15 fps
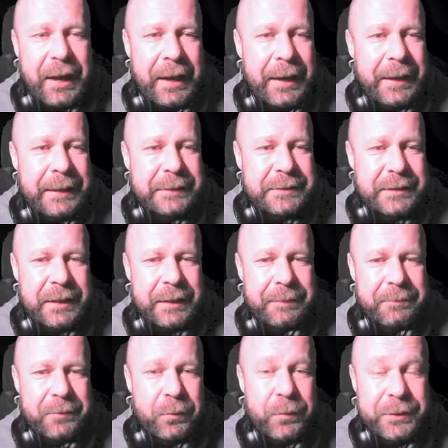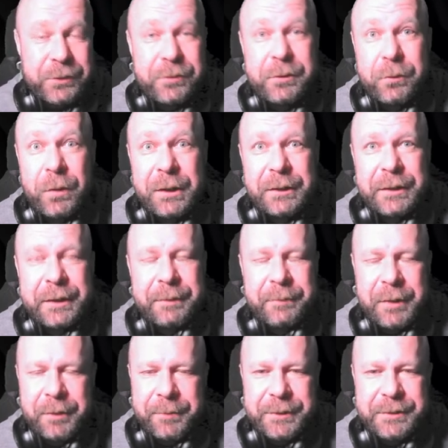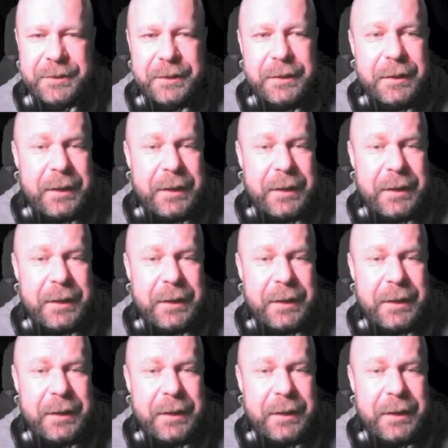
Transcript: And um, we're doing well at the moment.